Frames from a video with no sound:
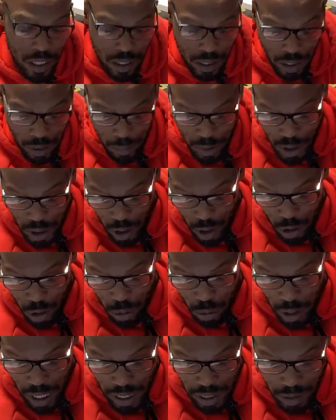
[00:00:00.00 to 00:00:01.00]
Let me show you
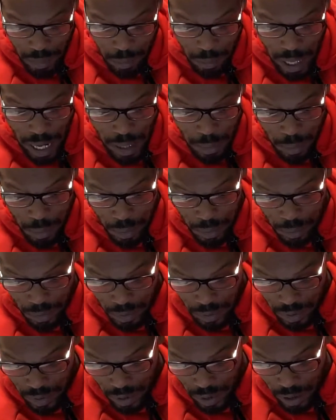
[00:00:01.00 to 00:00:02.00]
my little baby.
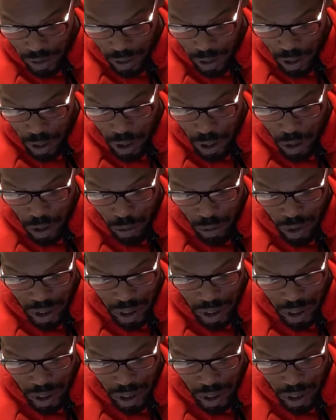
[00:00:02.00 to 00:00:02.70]
You